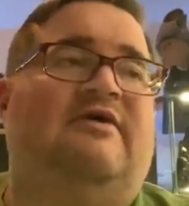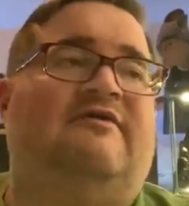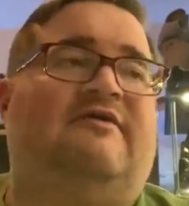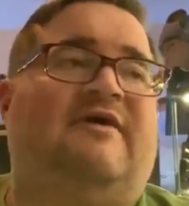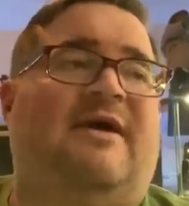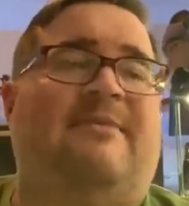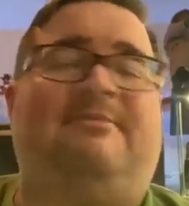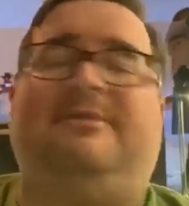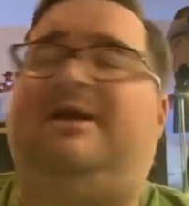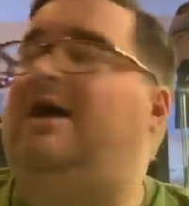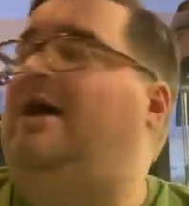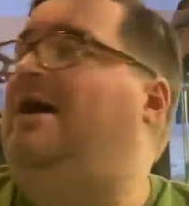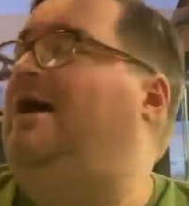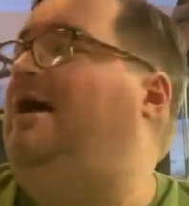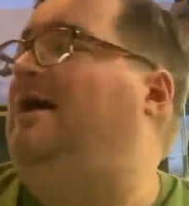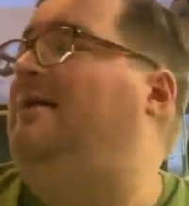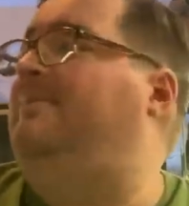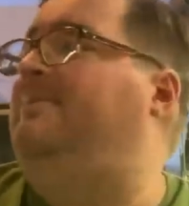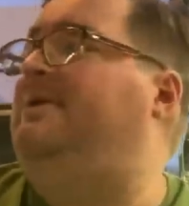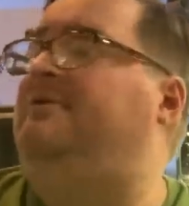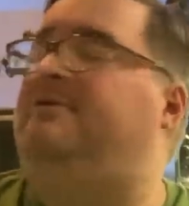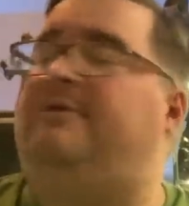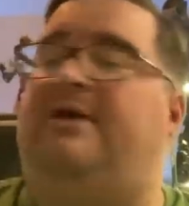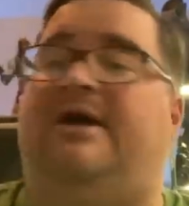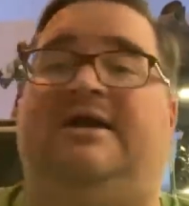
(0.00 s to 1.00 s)
if I'm in a
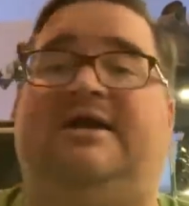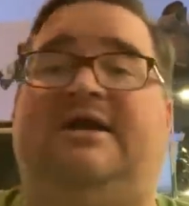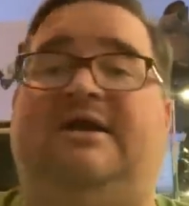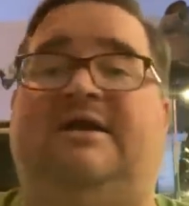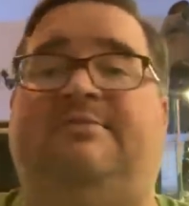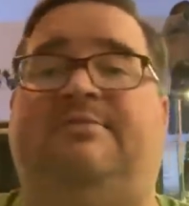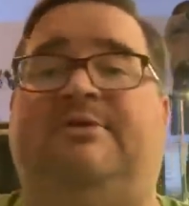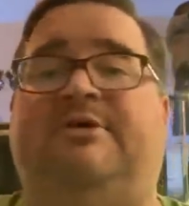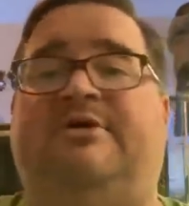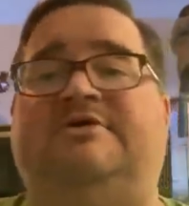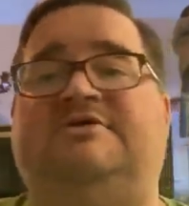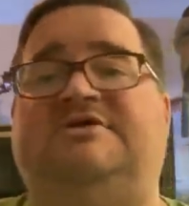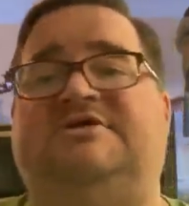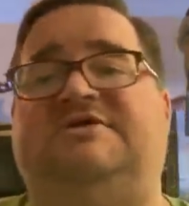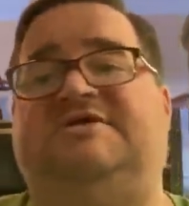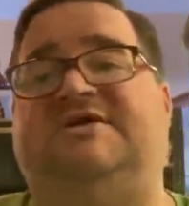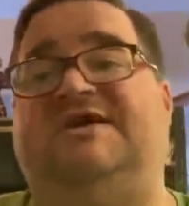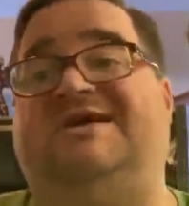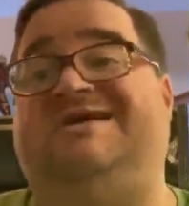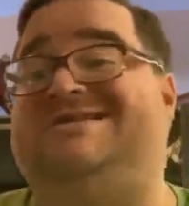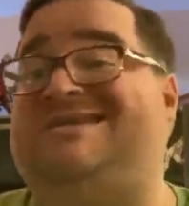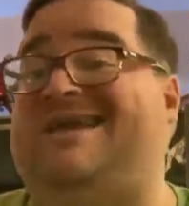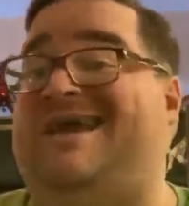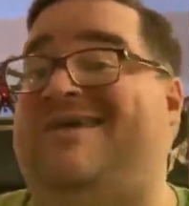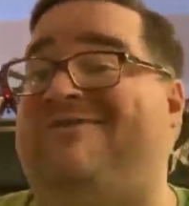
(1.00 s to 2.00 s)
hobby where I need to purchase
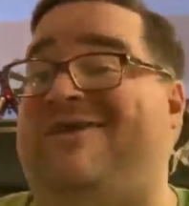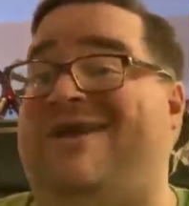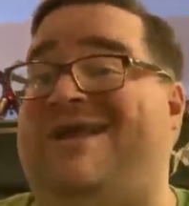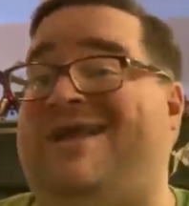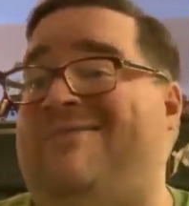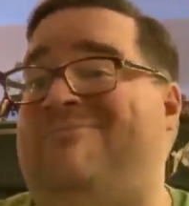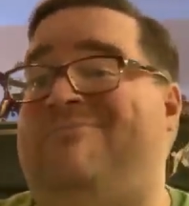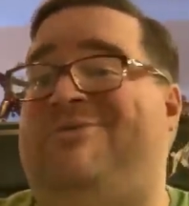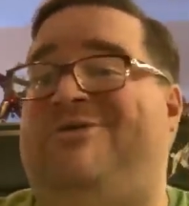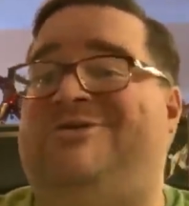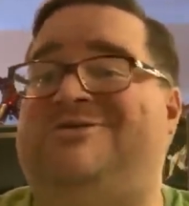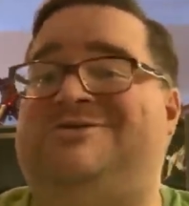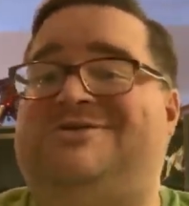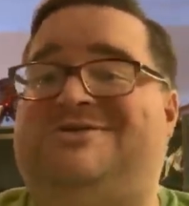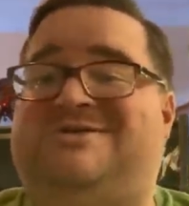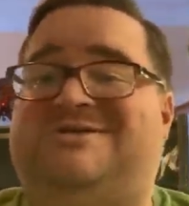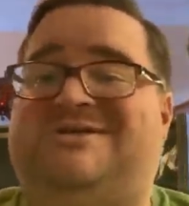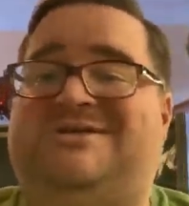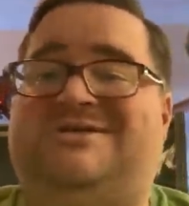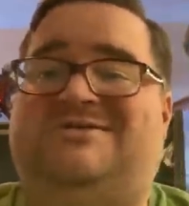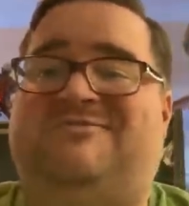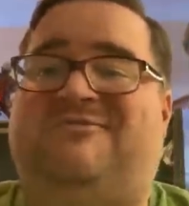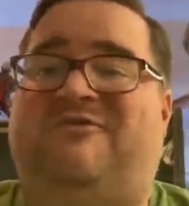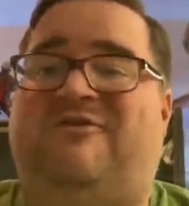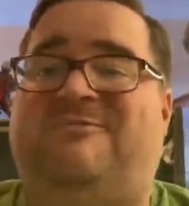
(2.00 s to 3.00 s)
things, if I can purchase
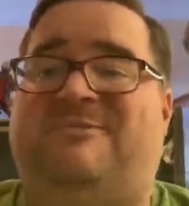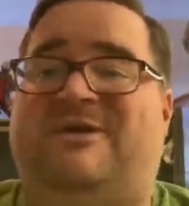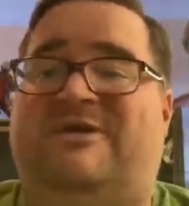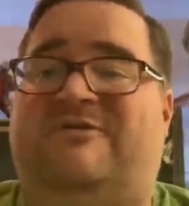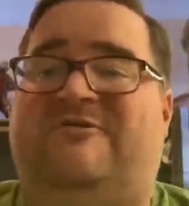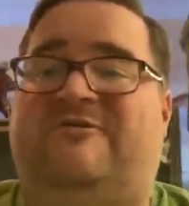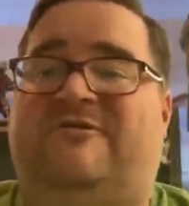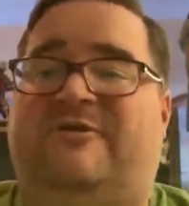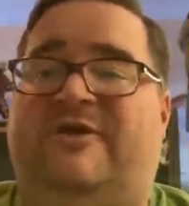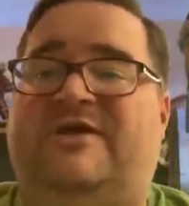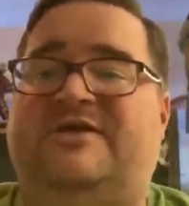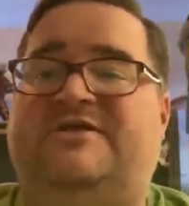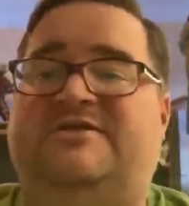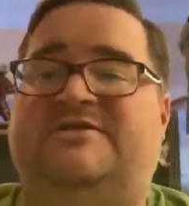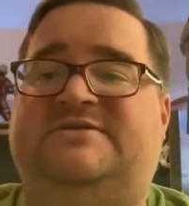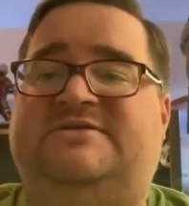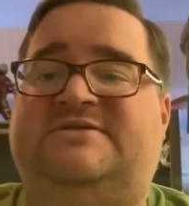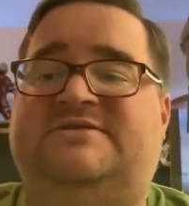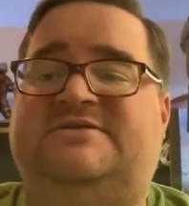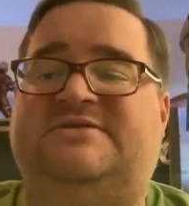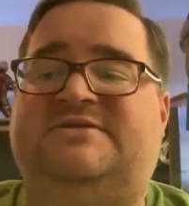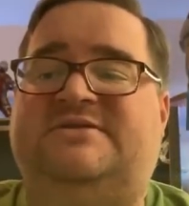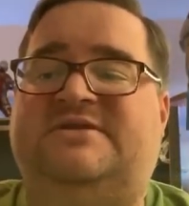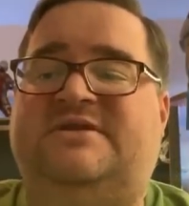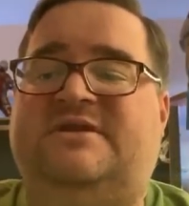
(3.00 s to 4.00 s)
it from my
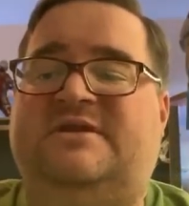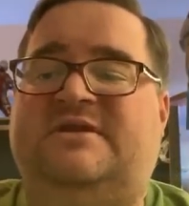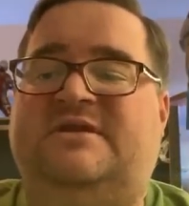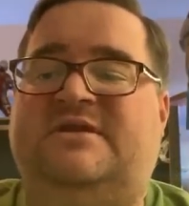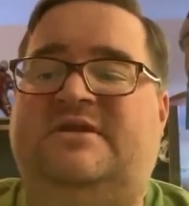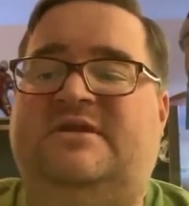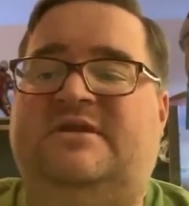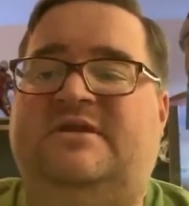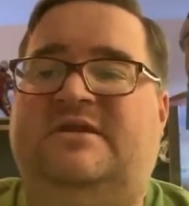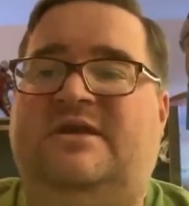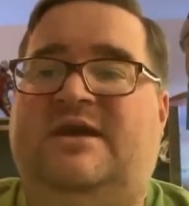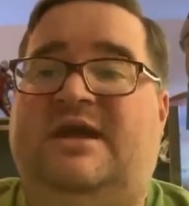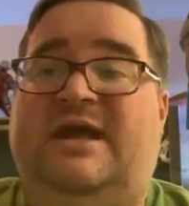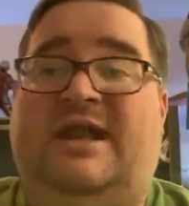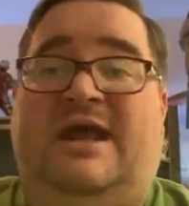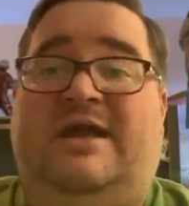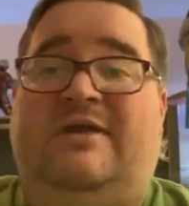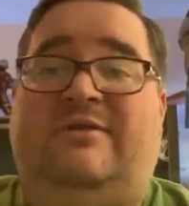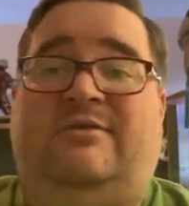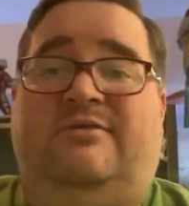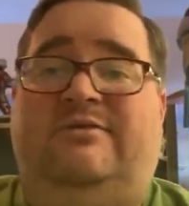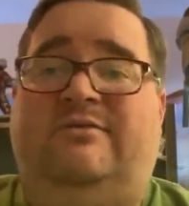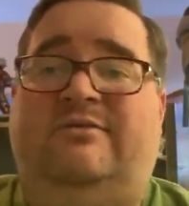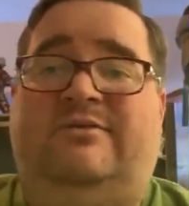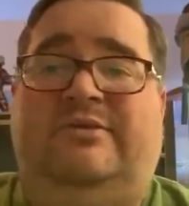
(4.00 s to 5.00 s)
friends, and I
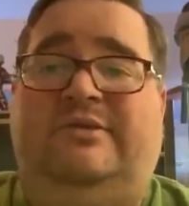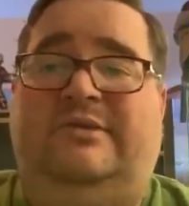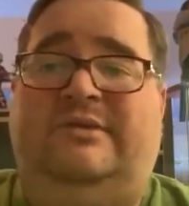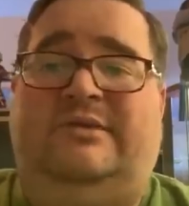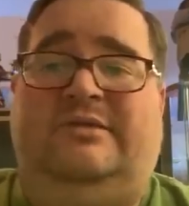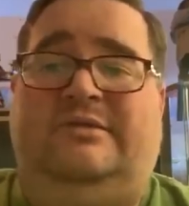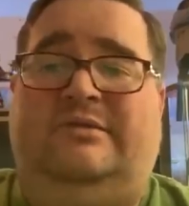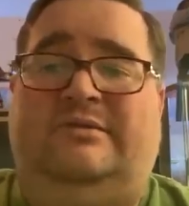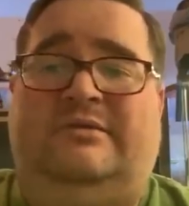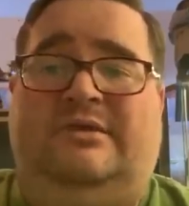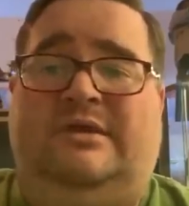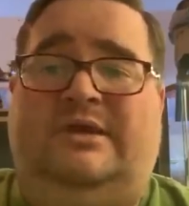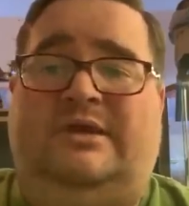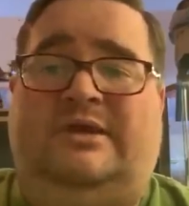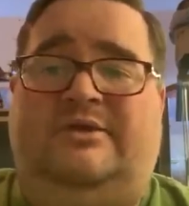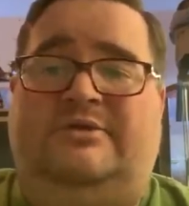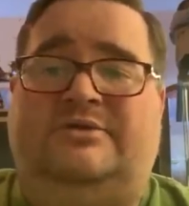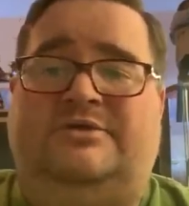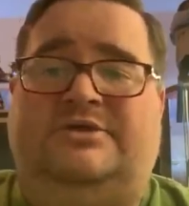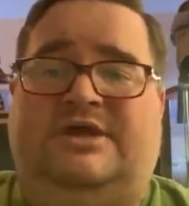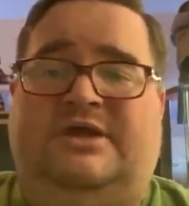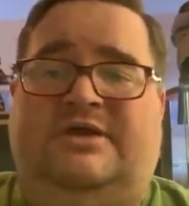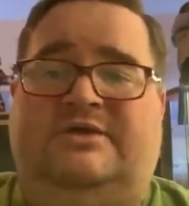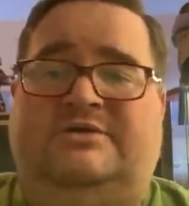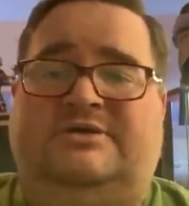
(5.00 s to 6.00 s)
don't
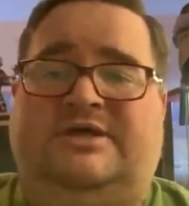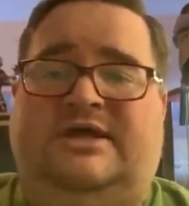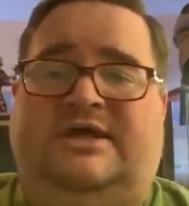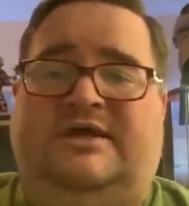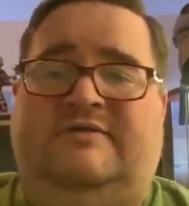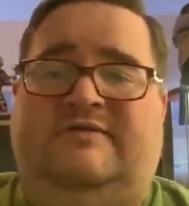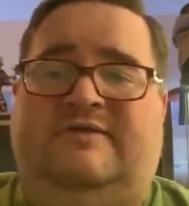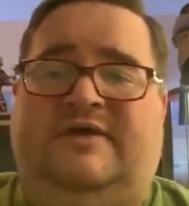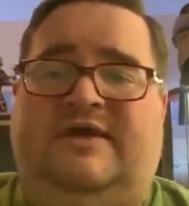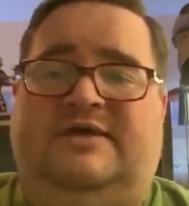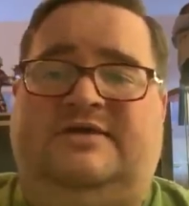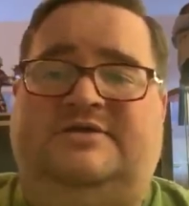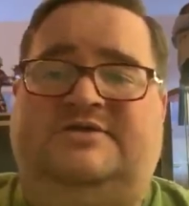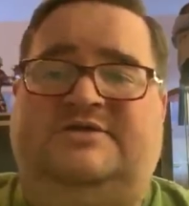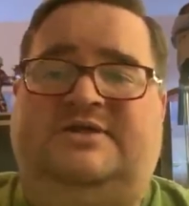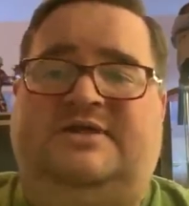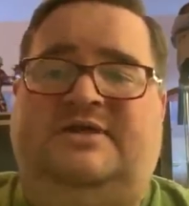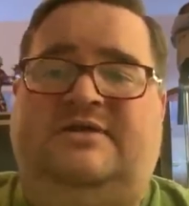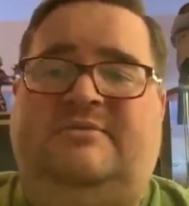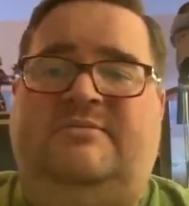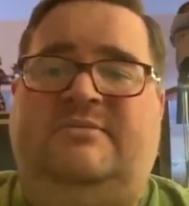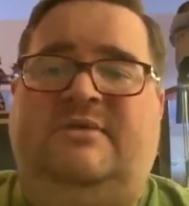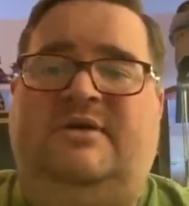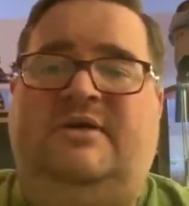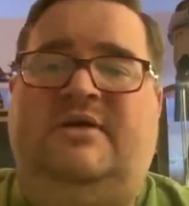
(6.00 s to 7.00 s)
negotiate or take advantage of
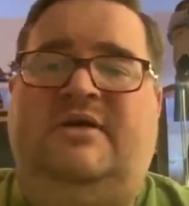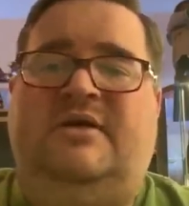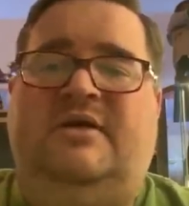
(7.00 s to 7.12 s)
them,